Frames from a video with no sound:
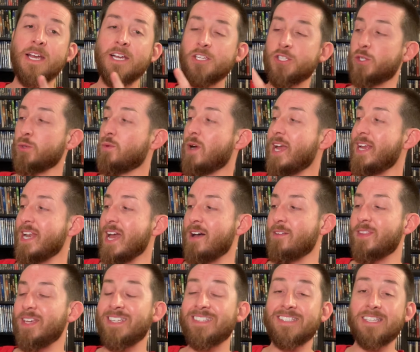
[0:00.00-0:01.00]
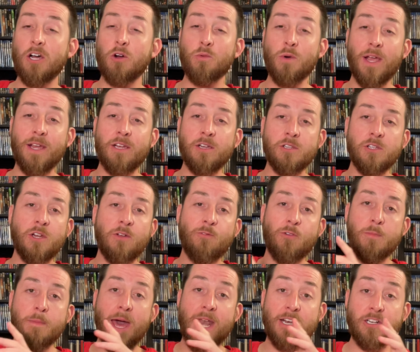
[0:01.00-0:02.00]
So right now these sell regularly
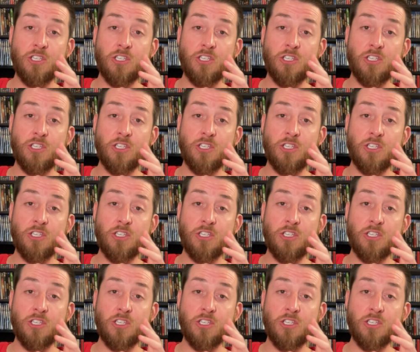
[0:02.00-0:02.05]
for about